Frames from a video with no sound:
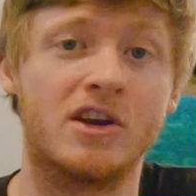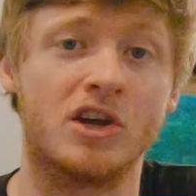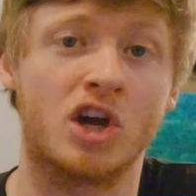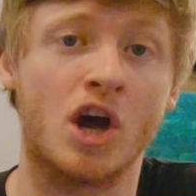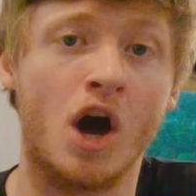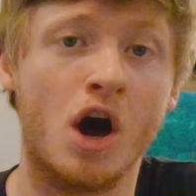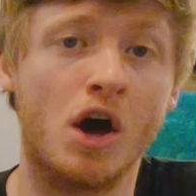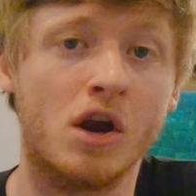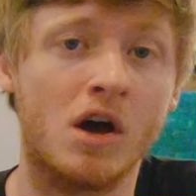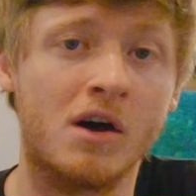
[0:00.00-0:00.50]
a
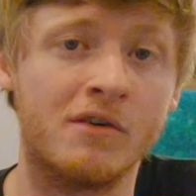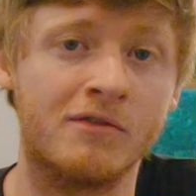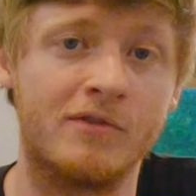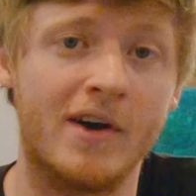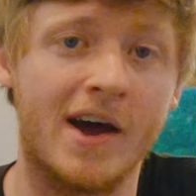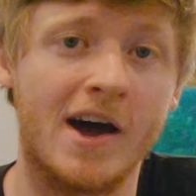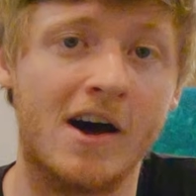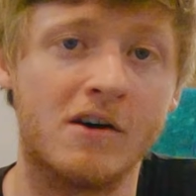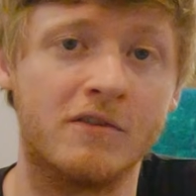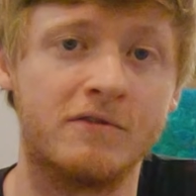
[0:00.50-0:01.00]
cutoff
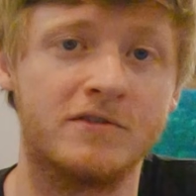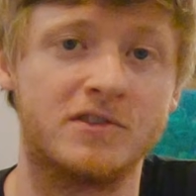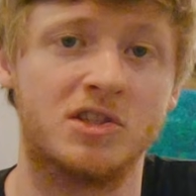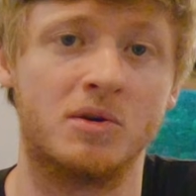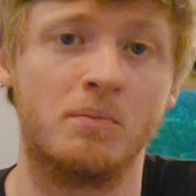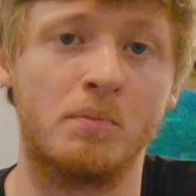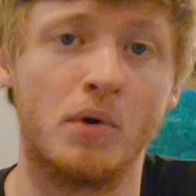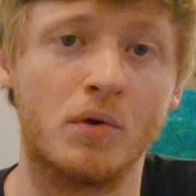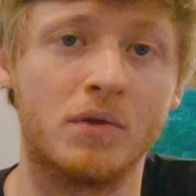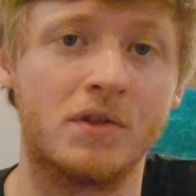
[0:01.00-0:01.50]
valve
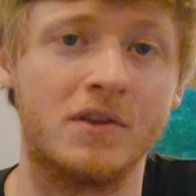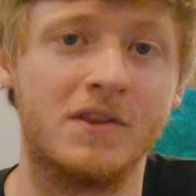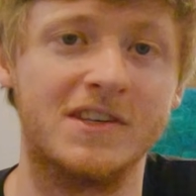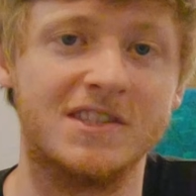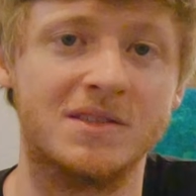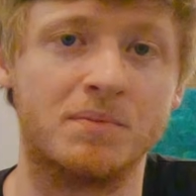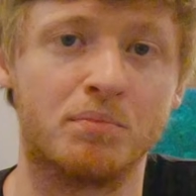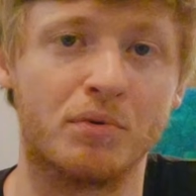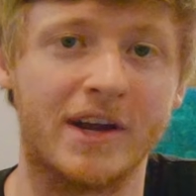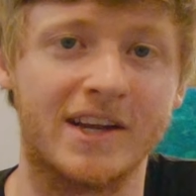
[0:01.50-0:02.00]
to both of
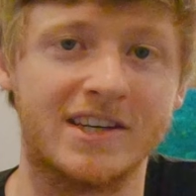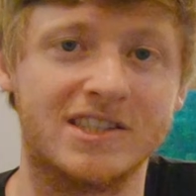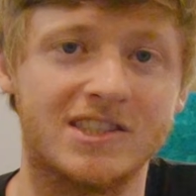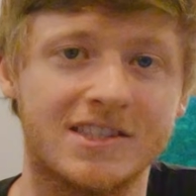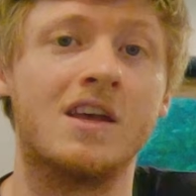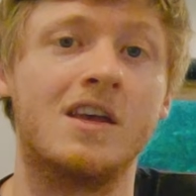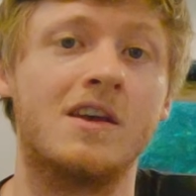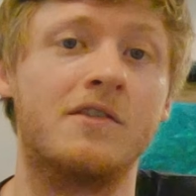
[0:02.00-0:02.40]
these branches.